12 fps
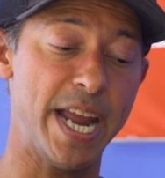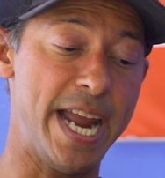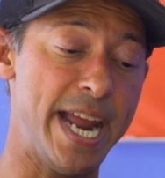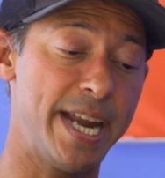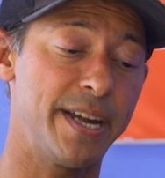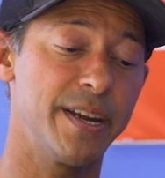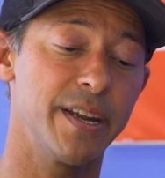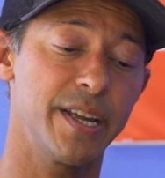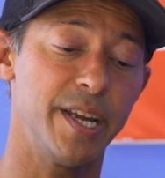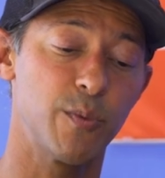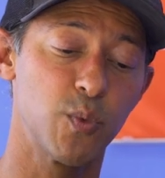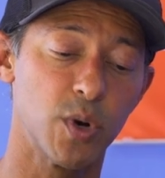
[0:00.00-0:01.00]
And
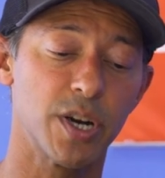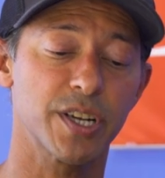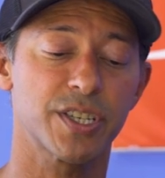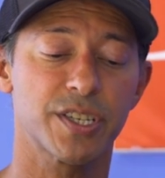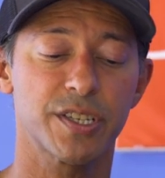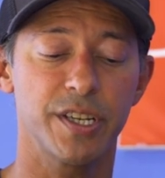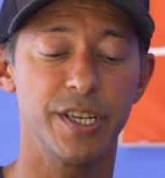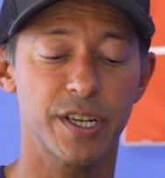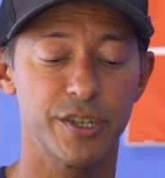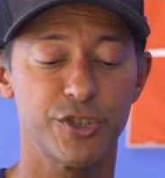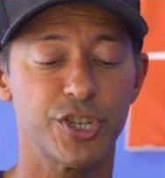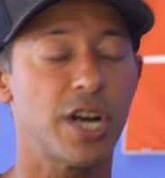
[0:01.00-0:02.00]
it works in
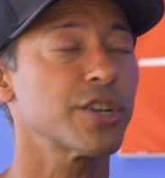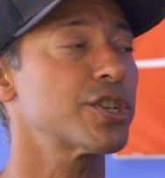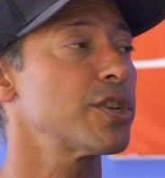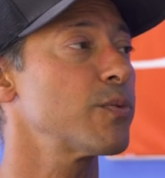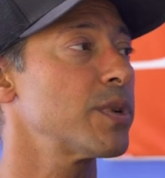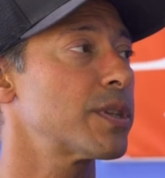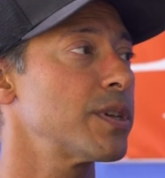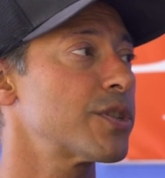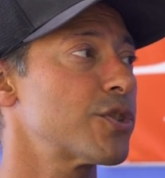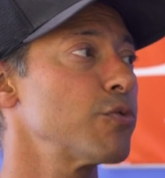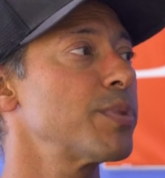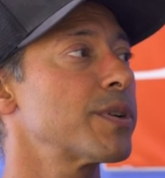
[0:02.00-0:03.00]
conjunction with the
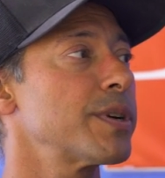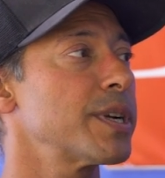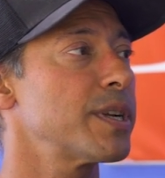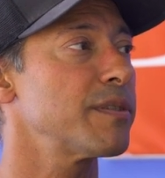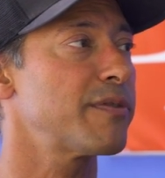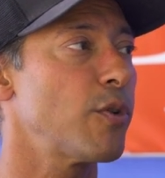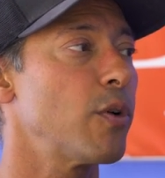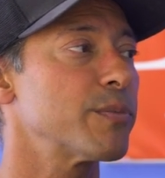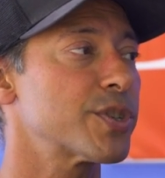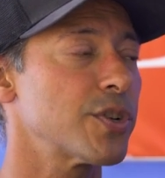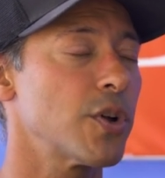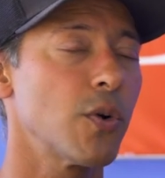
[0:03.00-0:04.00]
supercritical foam.
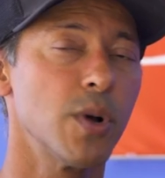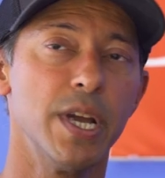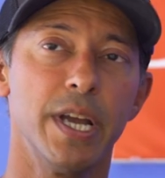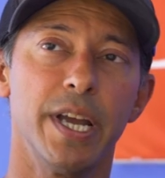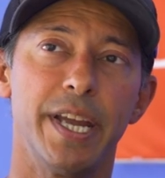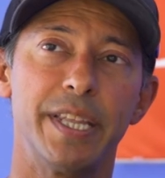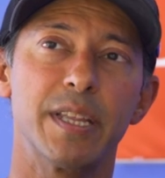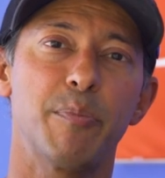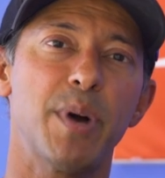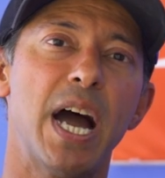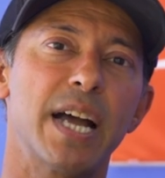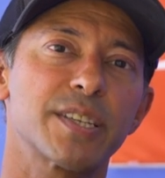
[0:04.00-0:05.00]
So in the
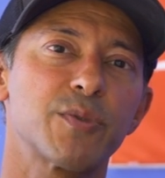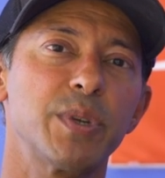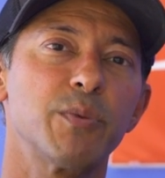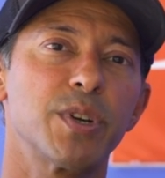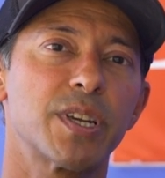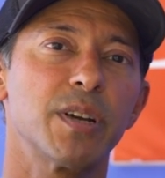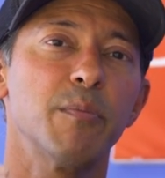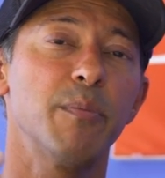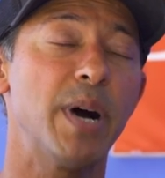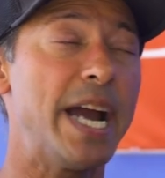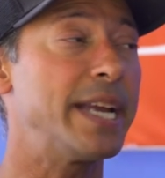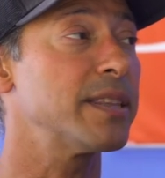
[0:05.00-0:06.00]
past, we would
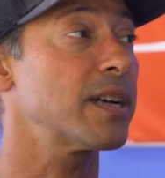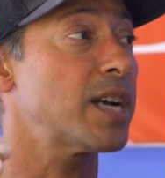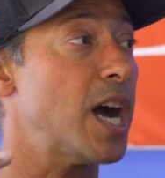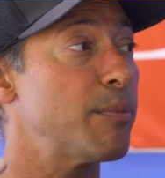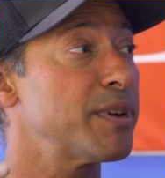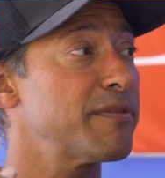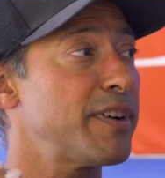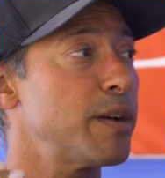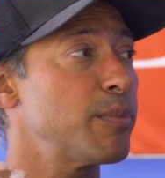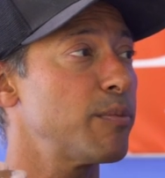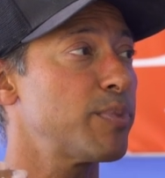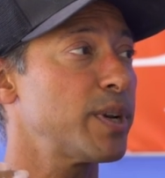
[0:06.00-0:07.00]
combine the carbon
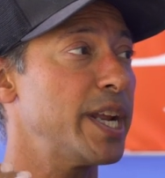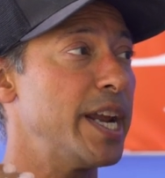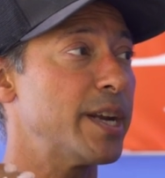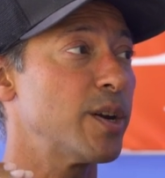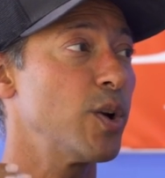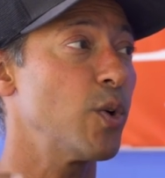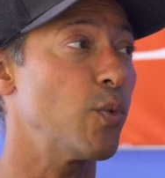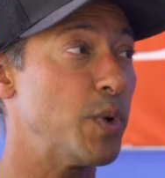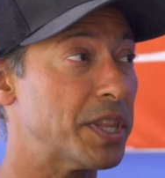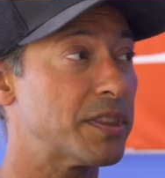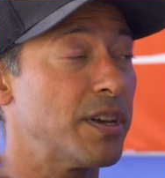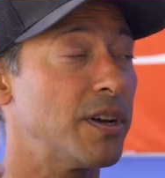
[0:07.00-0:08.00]
fiber plate
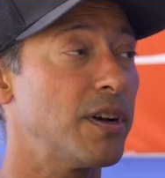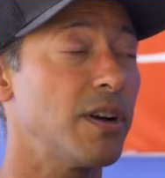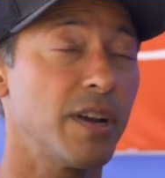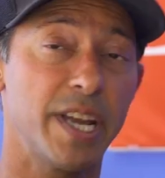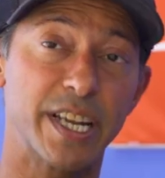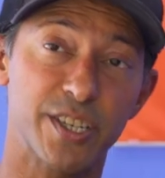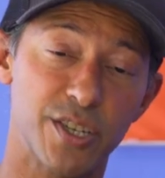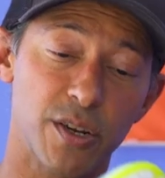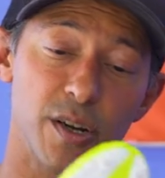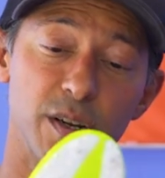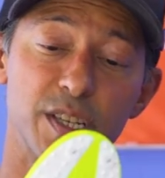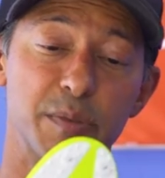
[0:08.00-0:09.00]
with the
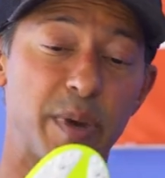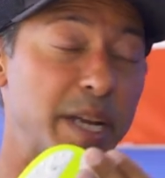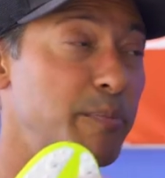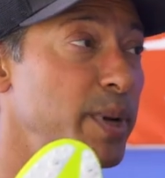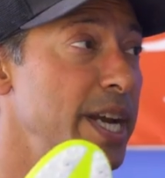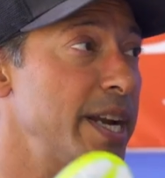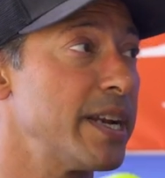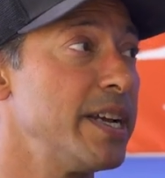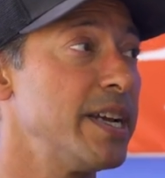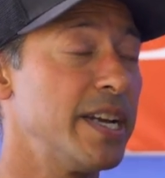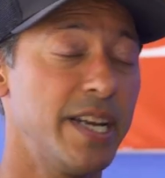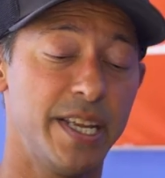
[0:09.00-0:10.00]
external spike plate.
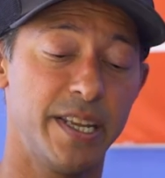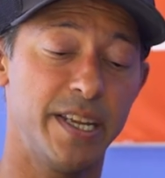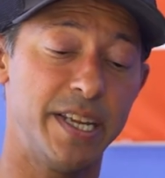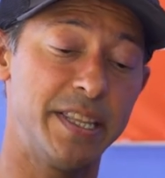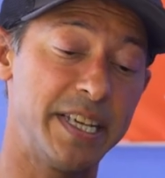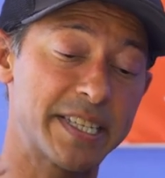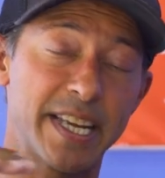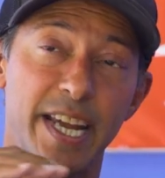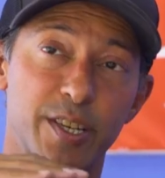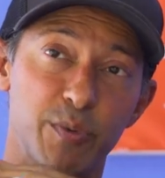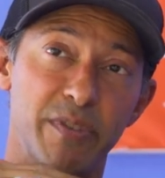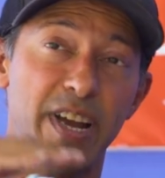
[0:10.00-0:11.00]
In, in this
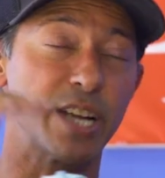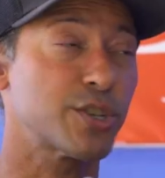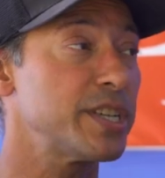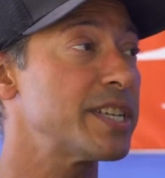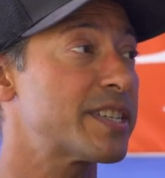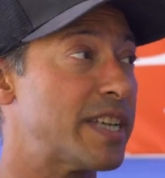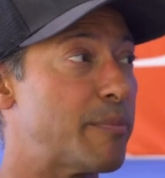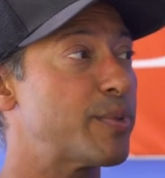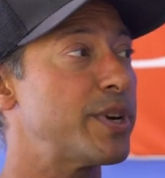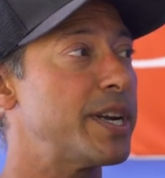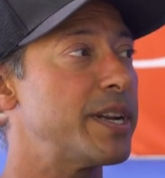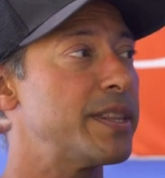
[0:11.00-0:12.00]
case, we've actually
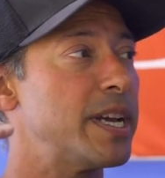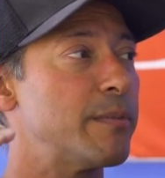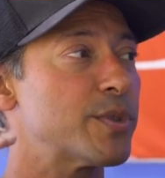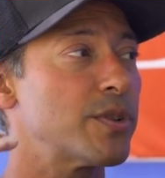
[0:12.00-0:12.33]
separated them.